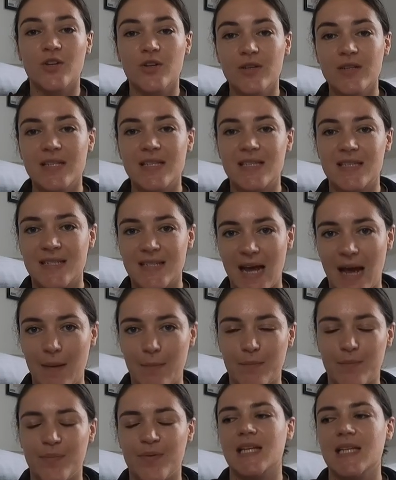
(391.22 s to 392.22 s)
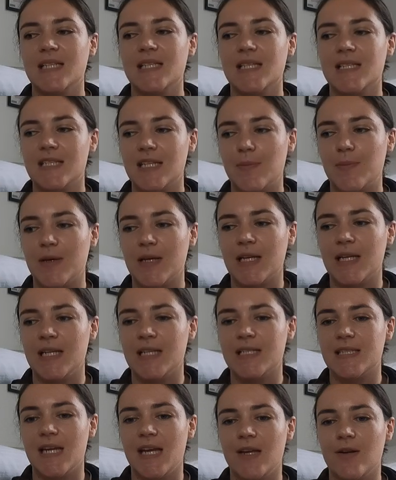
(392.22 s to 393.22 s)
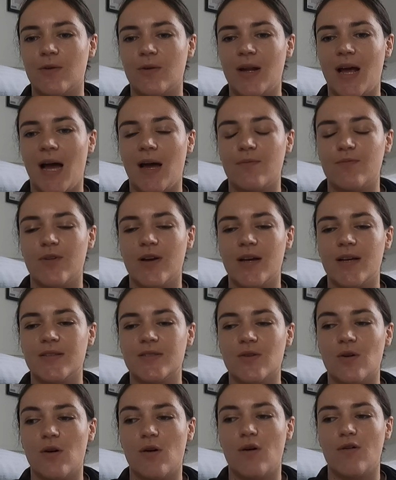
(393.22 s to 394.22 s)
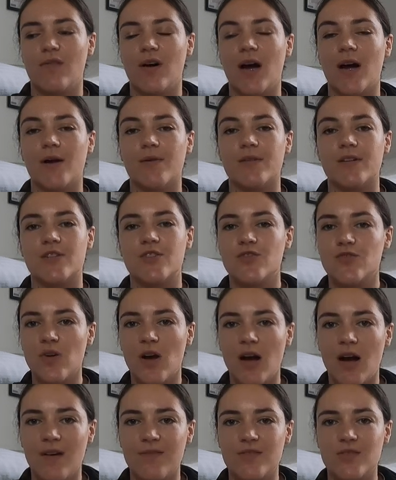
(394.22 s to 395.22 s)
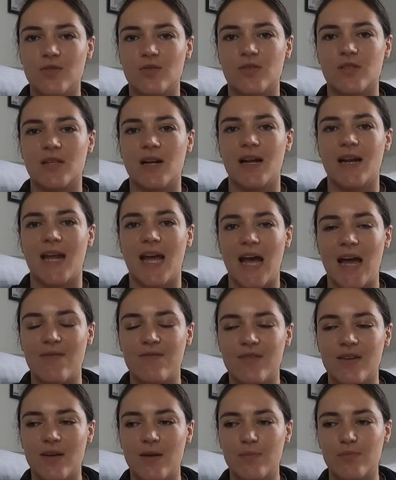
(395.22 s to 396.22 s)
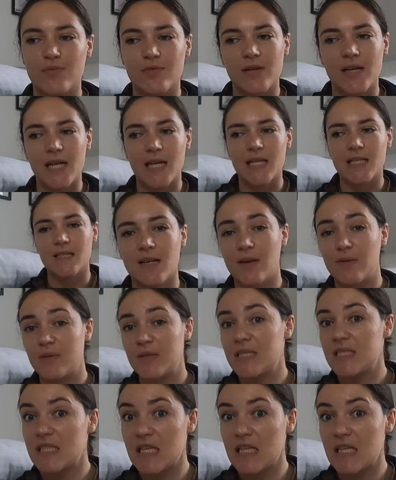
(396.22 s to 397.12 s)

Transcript: good stamp. This is typically seen on adverts of Irish drafts or slightly heavier breeds, I would